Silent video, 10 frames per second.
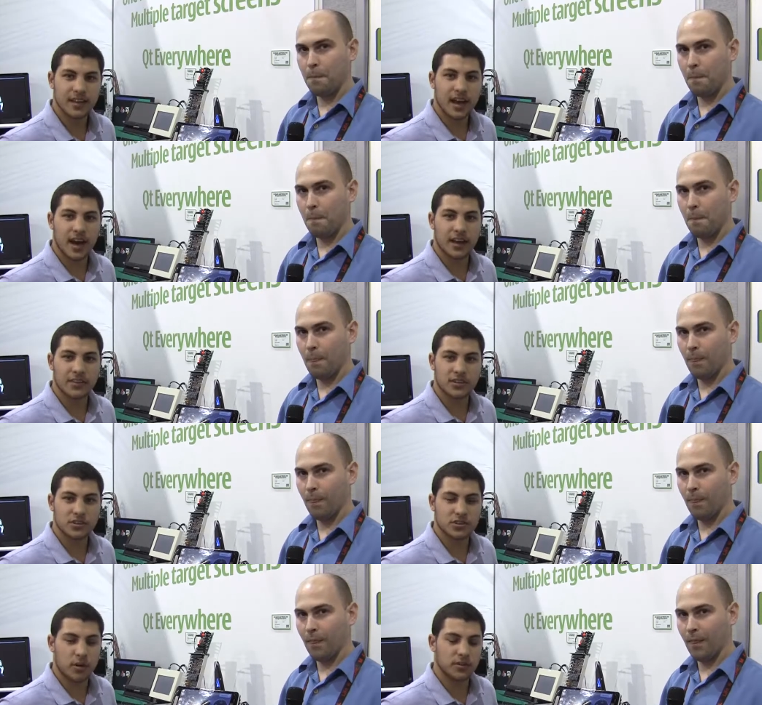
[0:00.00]
Speaker 1: Hi, this is
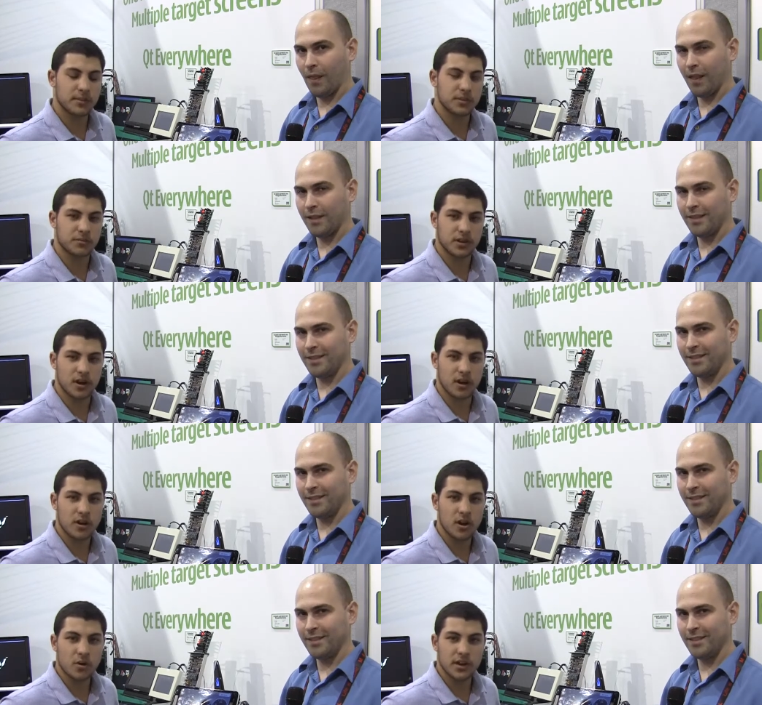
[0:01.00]
Sean with MP3 Car.
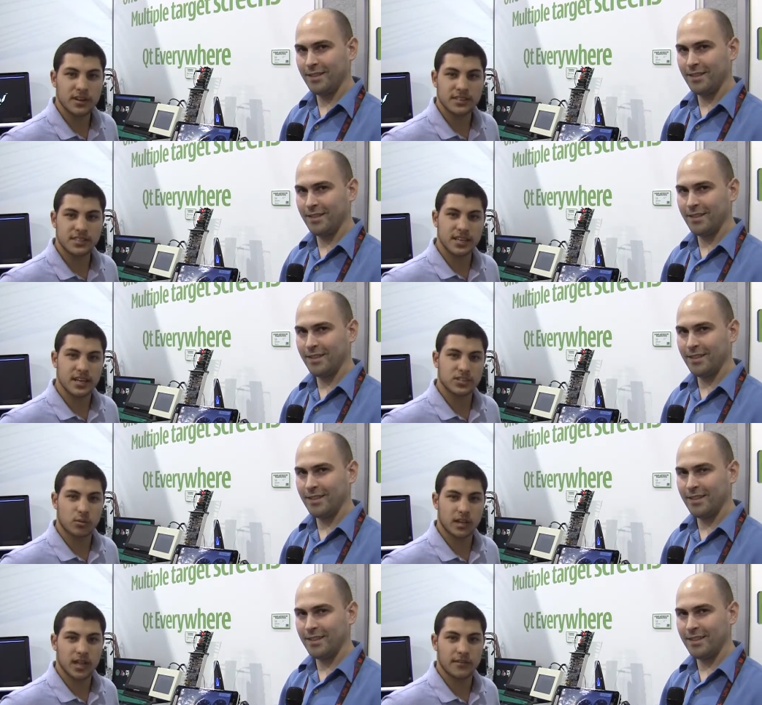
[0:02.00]
We're here at CES
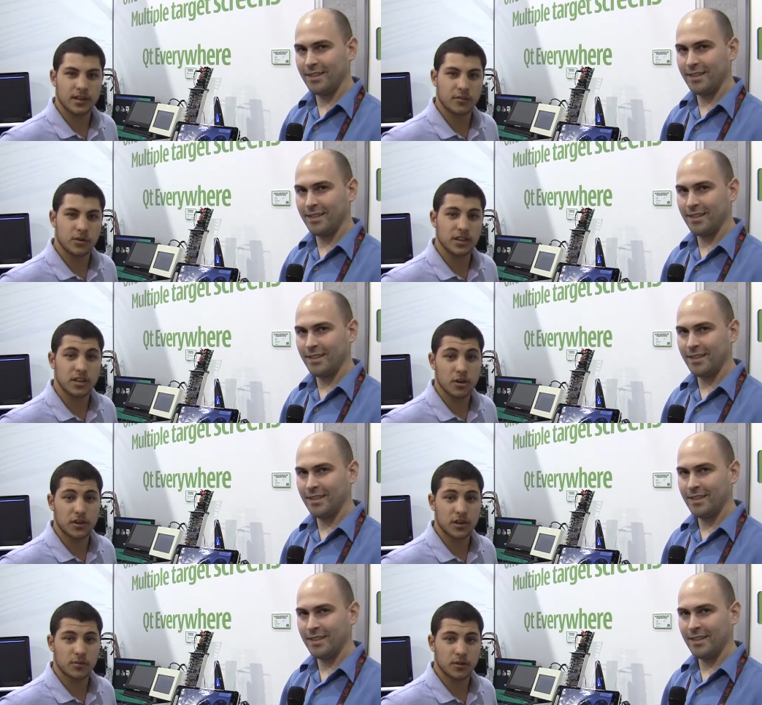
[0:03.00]
2011 and we're in the
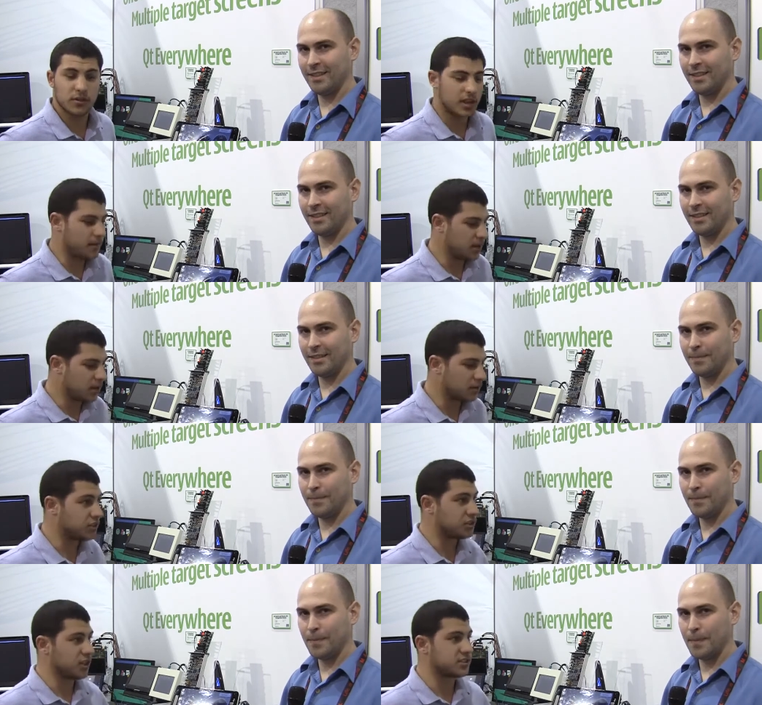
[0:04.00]
Nokia booth and I'm here with
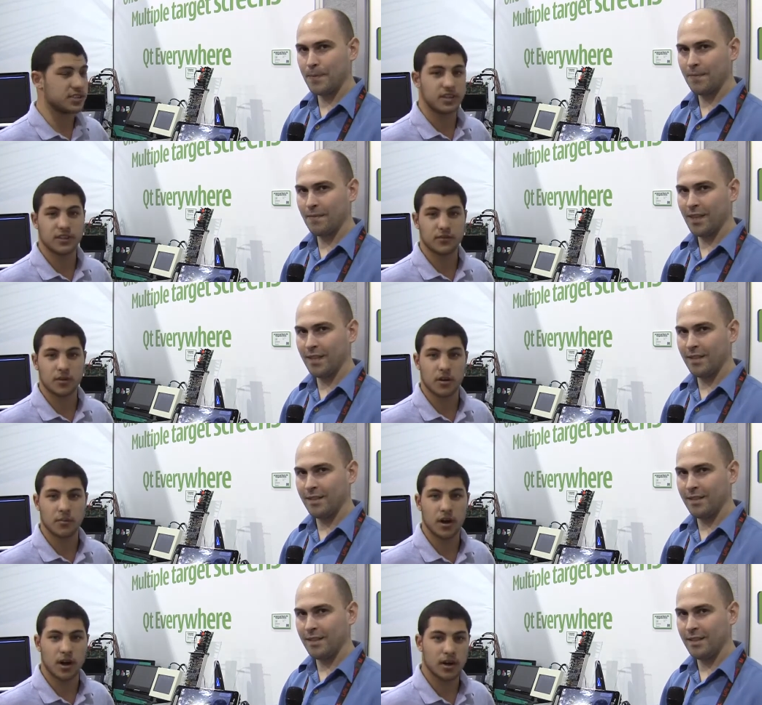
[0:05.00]
Justin from
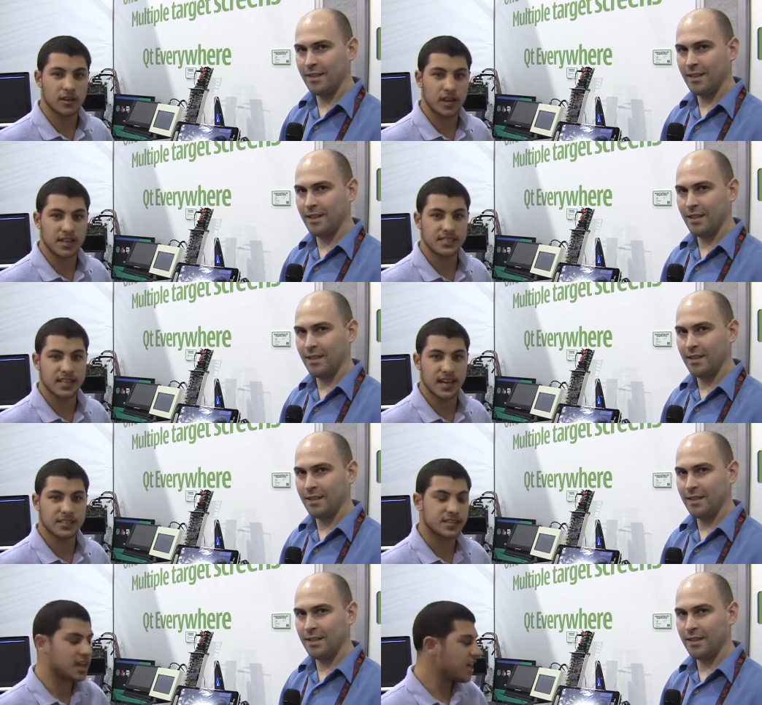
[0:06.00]
uh,
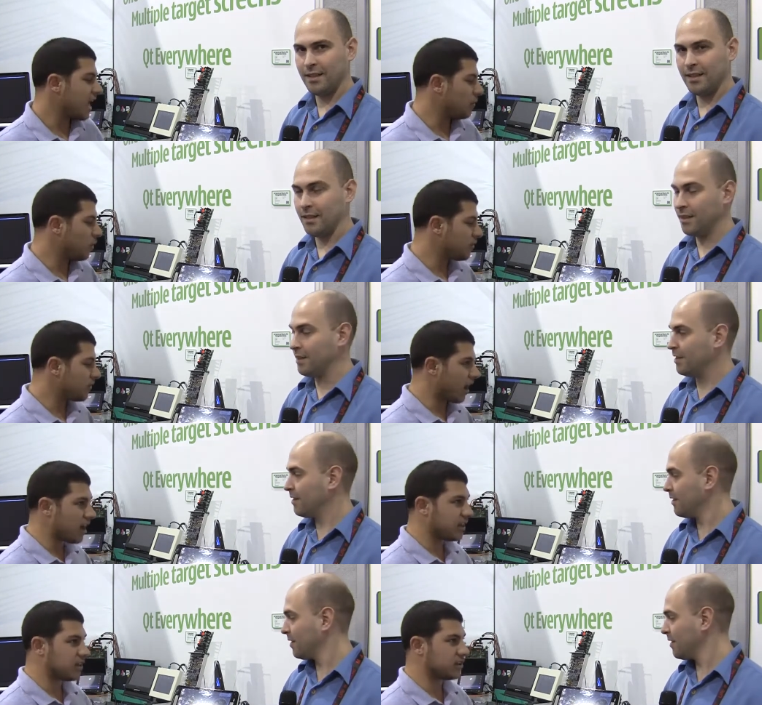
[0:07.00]
ICS. And what we've
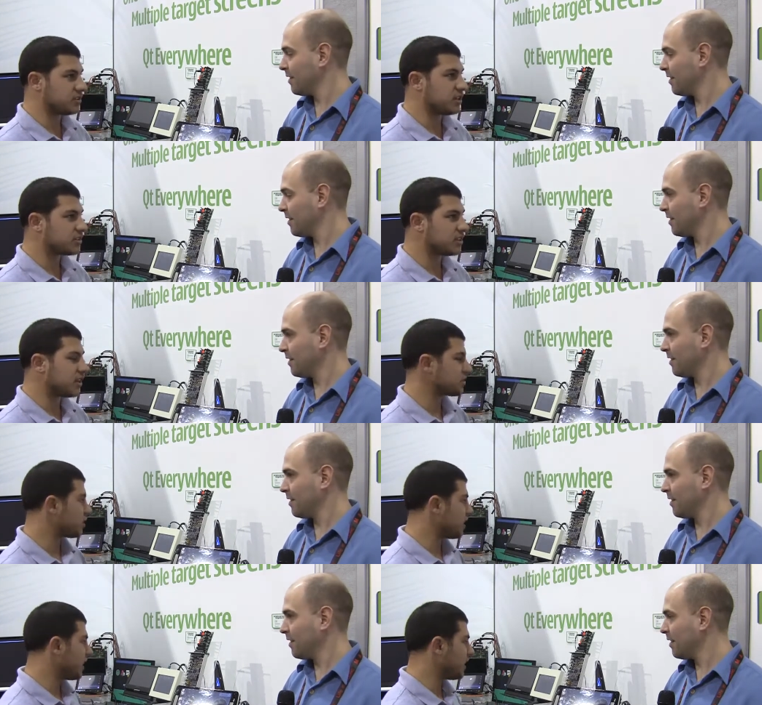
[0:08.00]
got here is Justin has
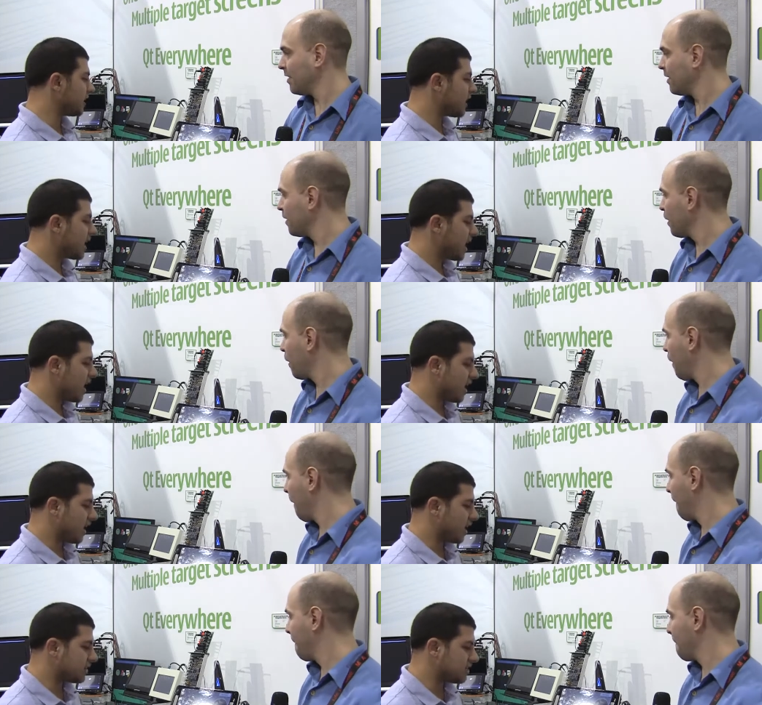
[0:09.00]
created a,
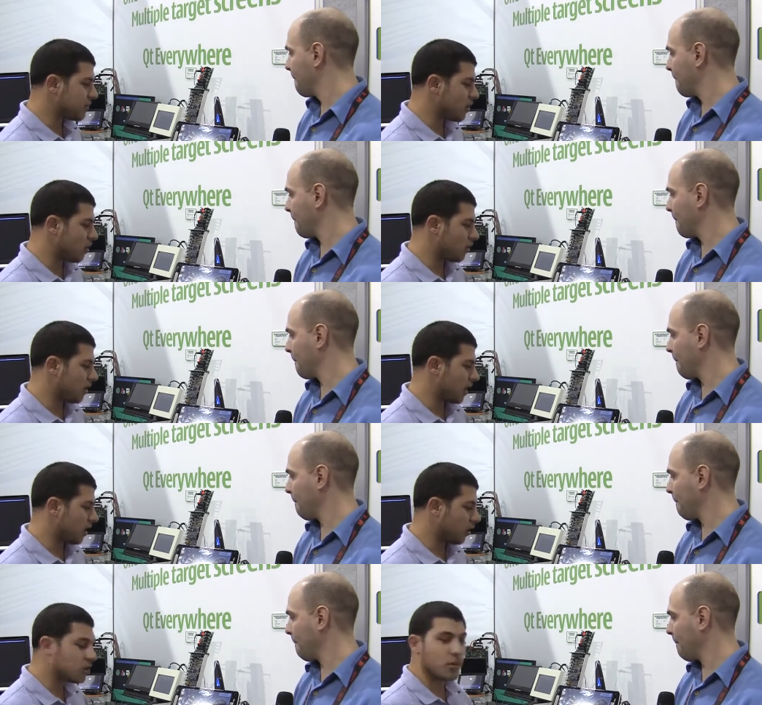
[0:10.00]
a demo, an
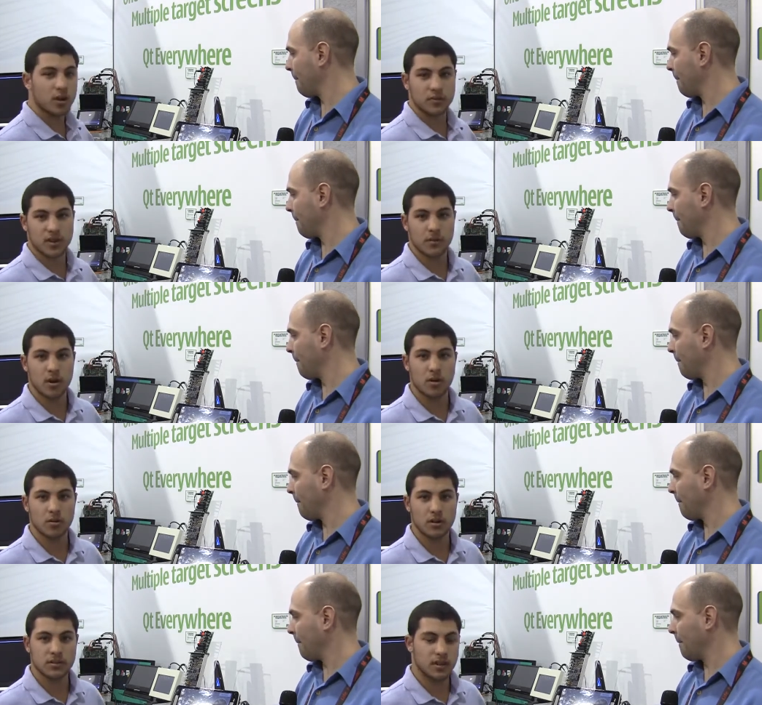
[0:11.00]
automotive demo,
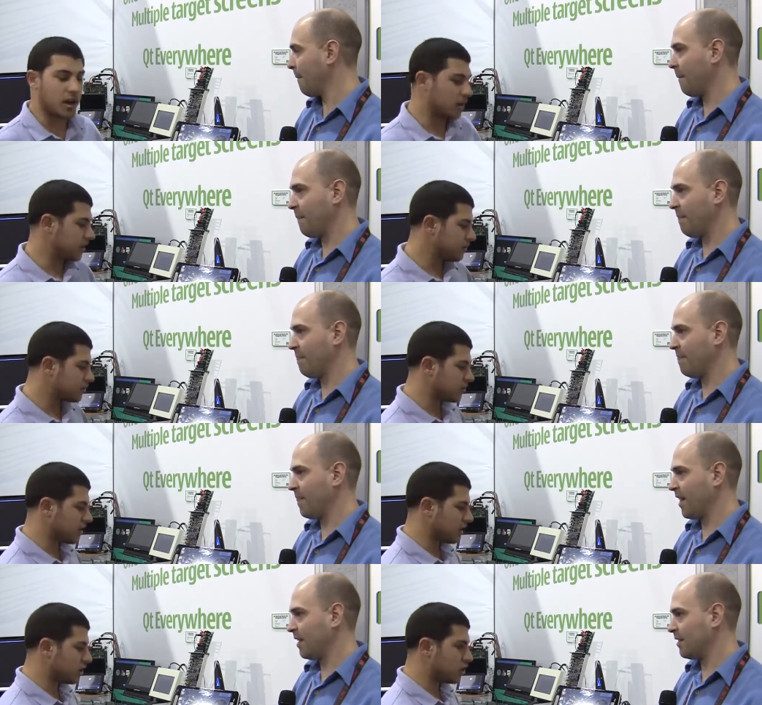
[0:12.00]
uh,
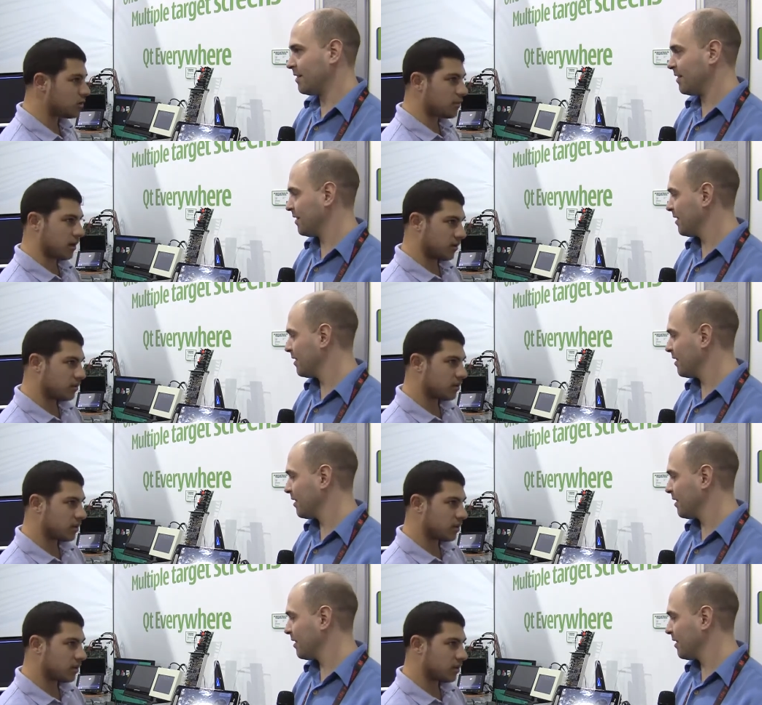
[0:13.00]
demonstrating QML